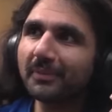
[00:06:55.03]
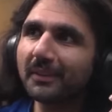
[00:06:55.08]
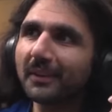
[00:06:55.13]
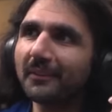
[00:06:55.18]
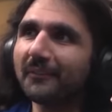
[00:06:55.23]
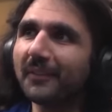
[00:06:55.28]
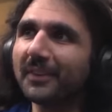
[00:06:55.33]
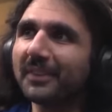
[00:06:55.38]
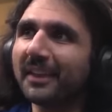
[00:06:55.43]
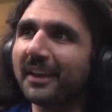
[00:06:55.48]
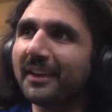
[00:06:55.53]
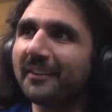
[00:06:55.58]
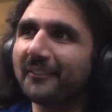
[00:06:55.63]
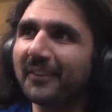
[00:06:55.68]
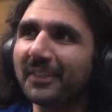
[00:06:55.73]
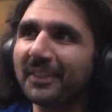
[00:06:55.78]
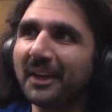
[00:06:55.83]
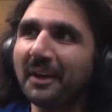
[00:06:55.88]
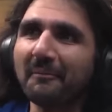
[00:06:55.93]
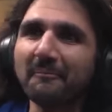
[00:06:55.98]
when they
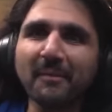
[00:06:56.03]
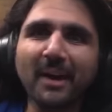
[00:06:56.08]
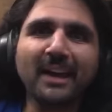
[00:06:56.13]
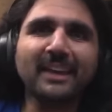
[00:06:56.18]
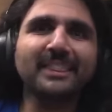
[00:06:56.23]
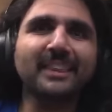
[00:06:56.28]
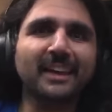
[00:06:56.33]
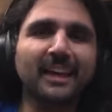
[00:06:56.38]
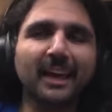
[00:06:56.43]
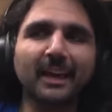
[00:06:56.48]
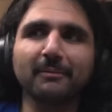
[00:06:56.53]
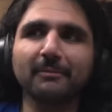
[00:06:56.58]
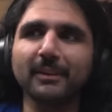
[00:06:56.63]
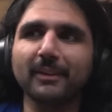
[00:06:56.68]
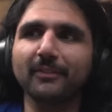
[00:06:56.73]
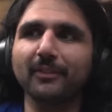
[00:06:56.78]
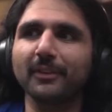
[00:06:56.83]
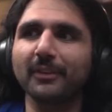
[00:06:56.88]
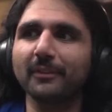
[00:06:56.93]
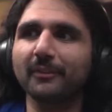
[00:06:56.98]
when they make the game
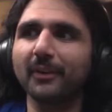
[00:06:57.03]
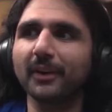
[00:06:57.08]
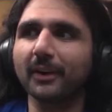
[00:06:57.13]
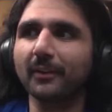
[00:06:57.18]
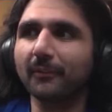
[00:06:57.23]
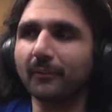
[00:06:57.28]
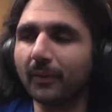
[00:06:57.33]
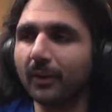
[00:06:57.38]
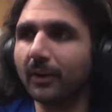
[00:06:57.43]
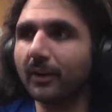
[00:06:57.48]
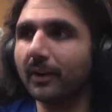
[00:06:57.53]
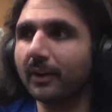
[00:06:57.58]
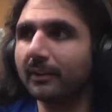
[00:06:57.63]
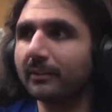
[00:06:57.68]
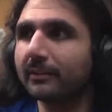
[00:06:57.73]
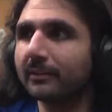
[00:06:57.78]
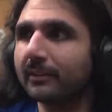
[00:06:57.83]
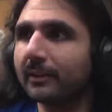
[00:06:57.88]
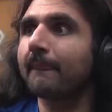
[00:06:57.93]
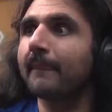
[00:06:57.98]
different than what it
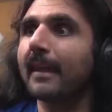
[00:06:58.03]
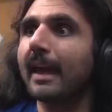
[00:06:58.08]
was,